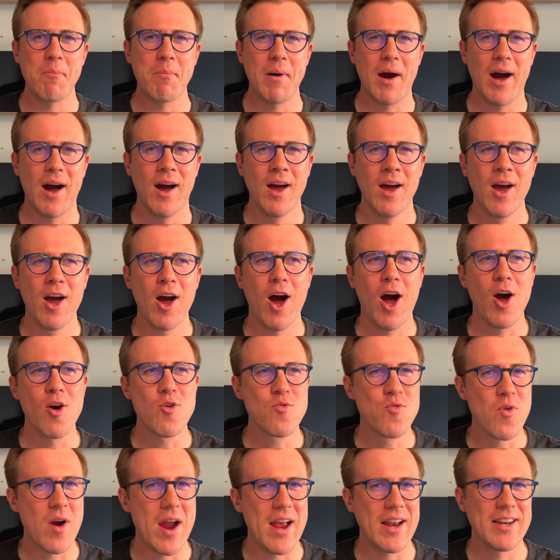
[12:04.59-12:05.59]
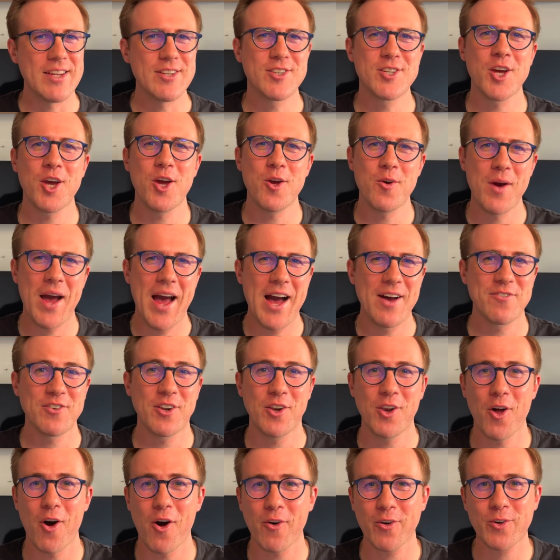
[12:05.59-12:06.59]
But I really do have a
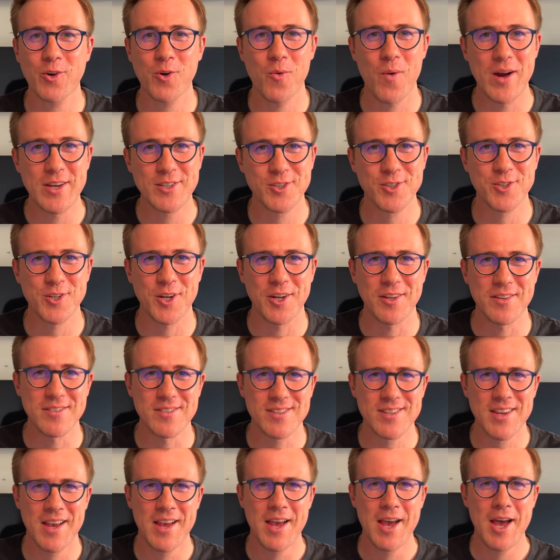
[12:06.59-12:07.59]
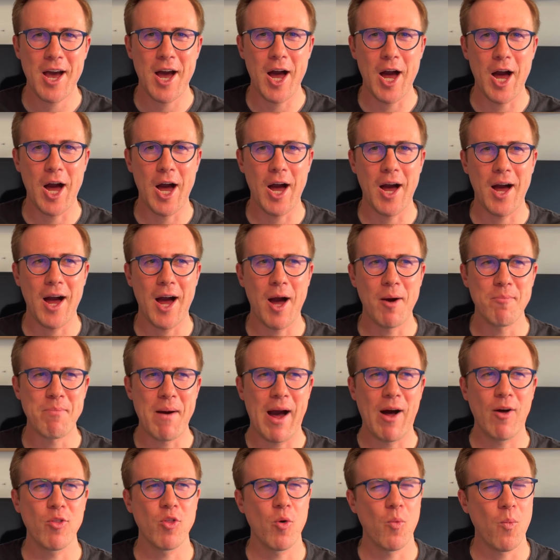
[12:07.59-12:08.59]
lot of questions
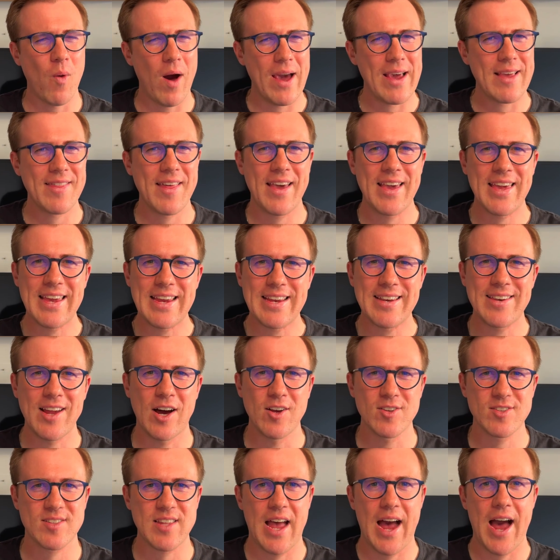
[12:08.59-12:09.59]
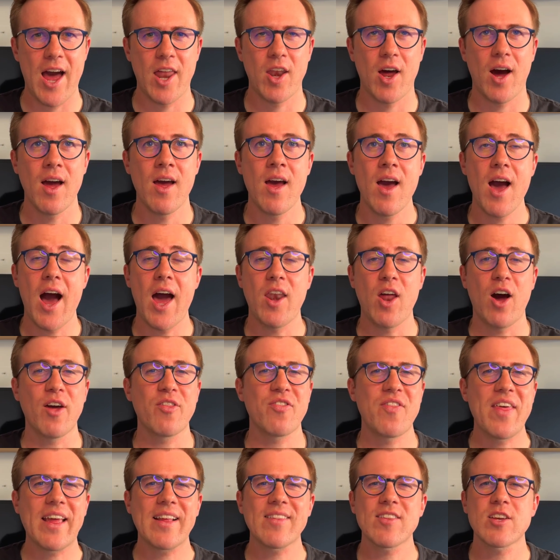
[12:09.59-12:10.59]
about the way that he does that. And I
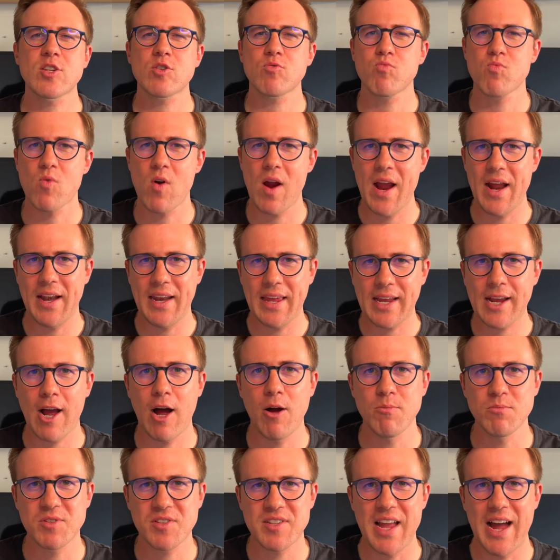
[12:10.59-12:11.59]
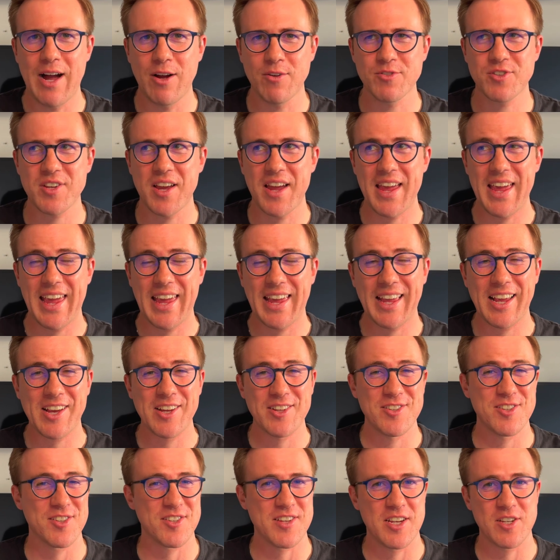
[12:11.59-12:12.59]
think this really comes down to
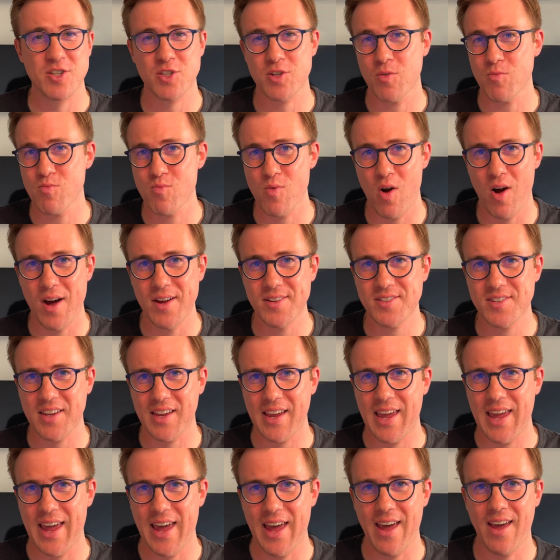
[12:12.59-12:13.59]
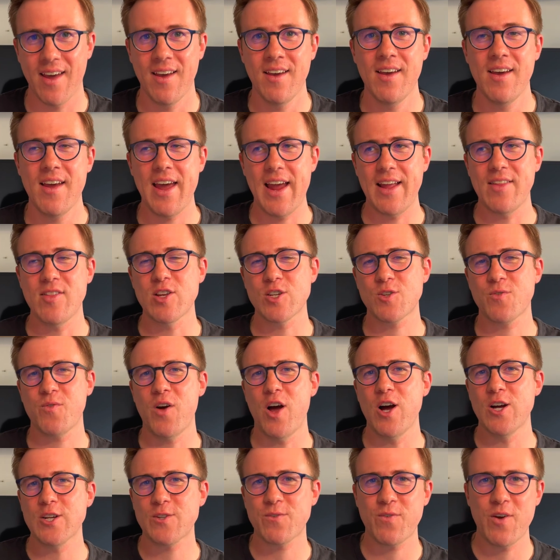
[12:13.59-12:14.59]
inconsistent writing here in this
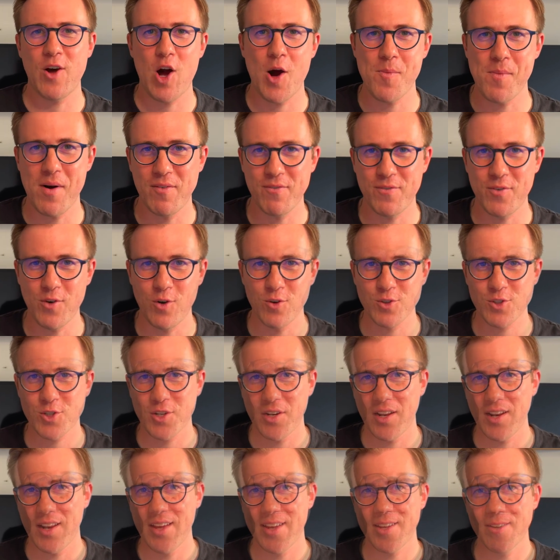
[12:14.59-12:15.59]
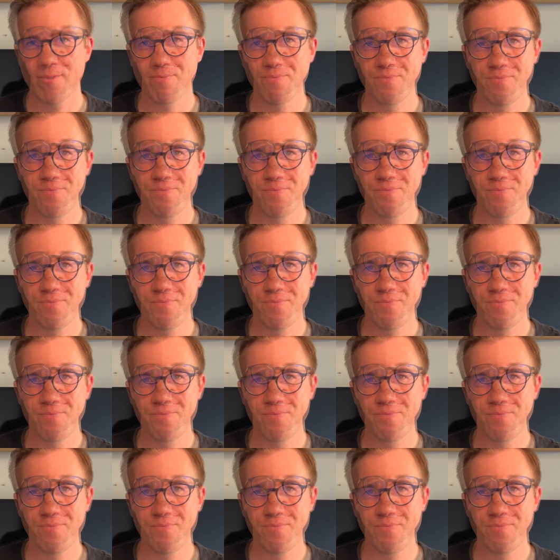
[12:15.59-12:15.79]
first film, unfortunately.